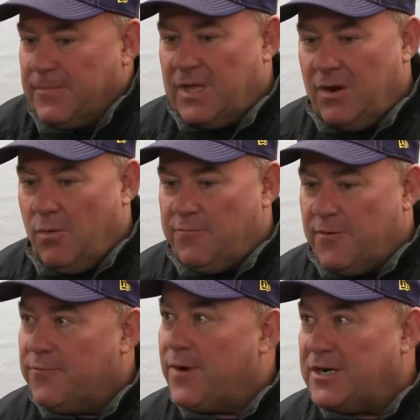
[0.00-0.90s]
you know,
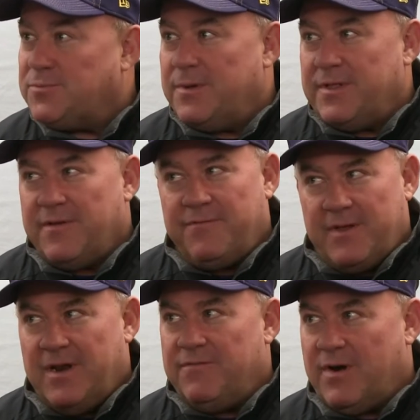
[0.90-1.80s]
for freshmen, they
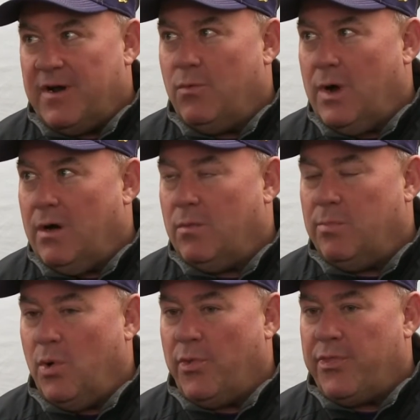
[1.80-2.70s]
fit in very well,
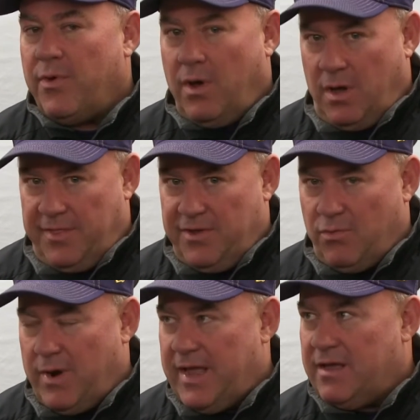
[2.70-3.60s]
both on the
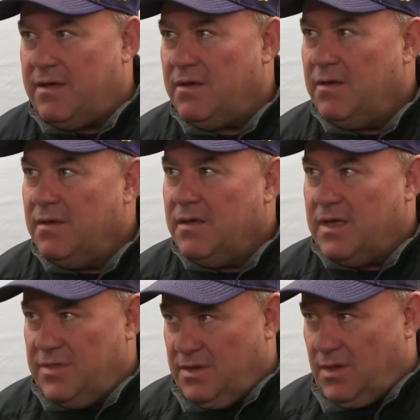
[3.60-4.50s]
rink,
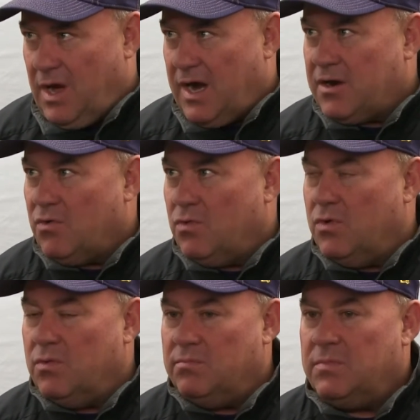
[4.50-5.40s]
in the locker
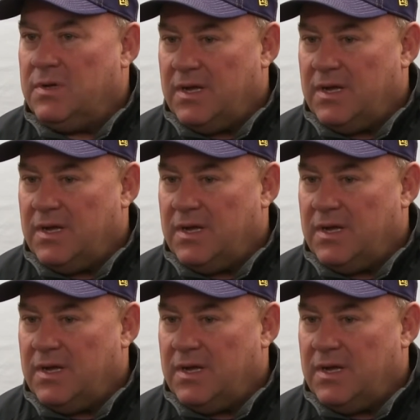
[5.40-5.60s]
room.